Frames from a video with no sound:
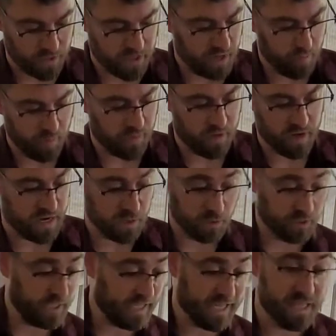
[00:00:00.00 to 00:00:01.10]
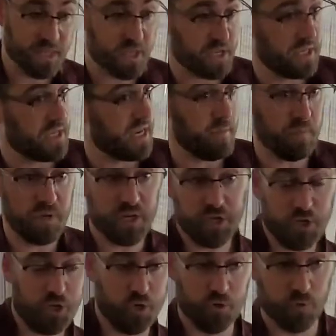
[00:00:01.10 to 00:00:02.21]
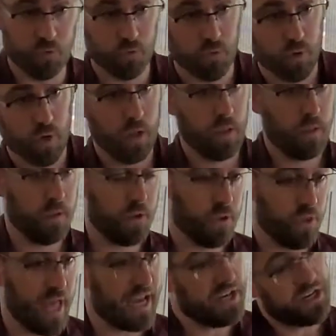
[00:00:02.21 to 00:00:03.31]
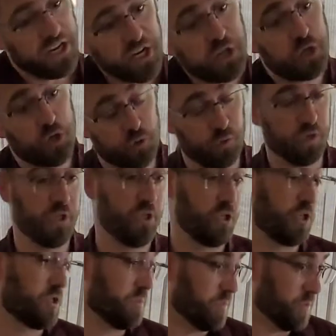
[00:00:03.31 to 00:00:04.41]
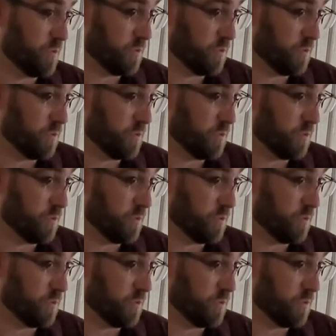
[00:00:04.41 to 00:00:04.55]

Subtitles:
The tip of the needle's in the same tissue. That tissue is just